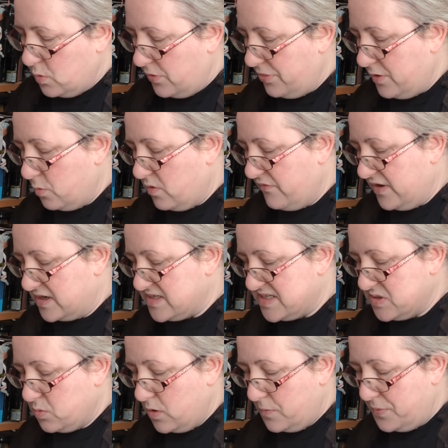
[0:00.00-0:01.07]
one that we've had
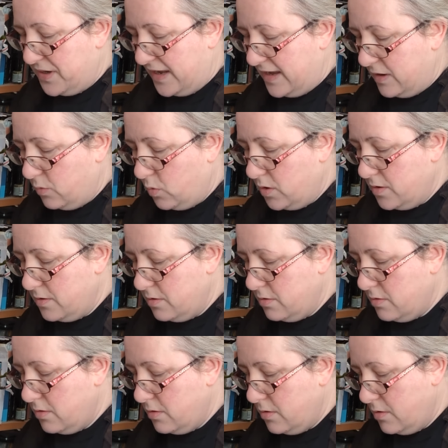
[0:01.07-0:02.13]
swapped out
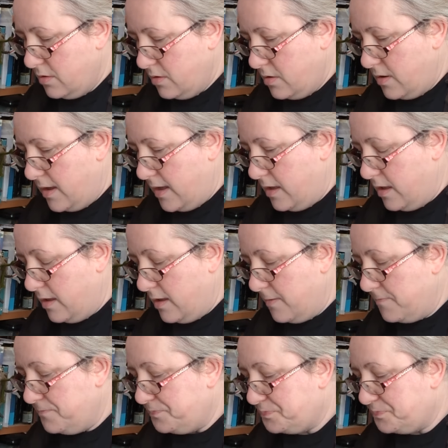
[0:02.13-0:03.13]
um,